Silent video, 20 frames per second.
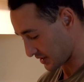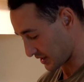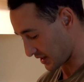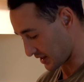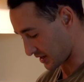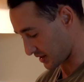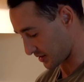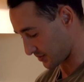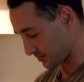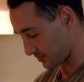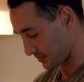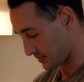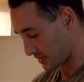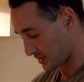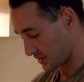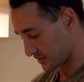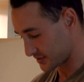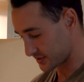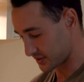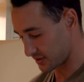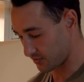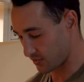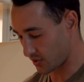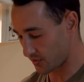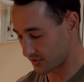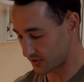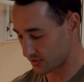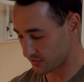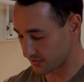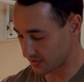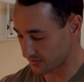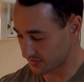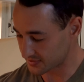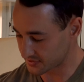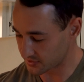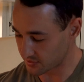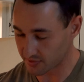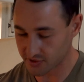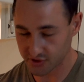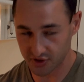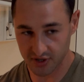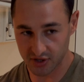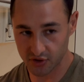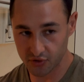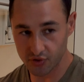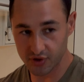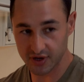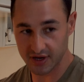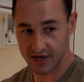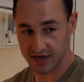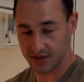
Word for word: Um, so what we're doing is not trying to cook it